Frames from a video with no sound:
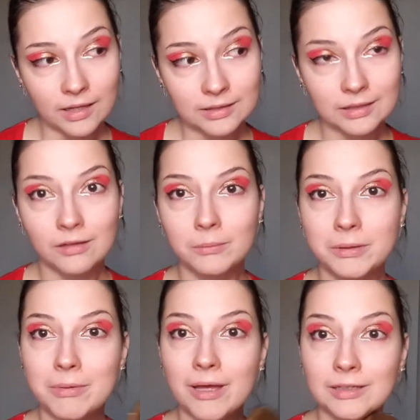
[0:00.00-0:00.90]
and then I'll
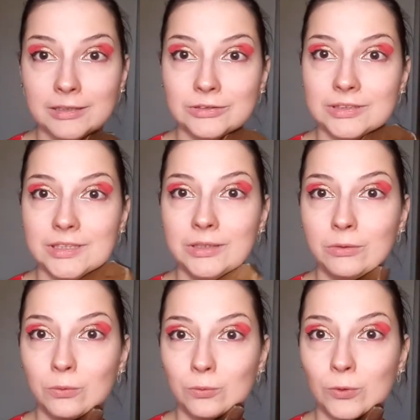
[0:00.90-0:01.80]
be back to
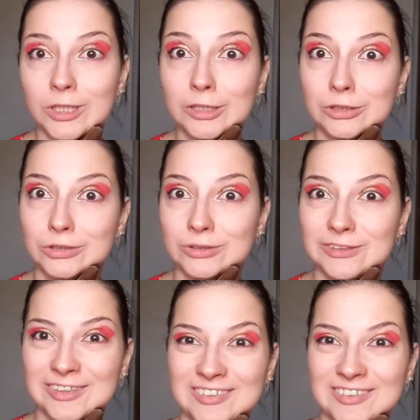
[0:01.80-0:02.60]
see what else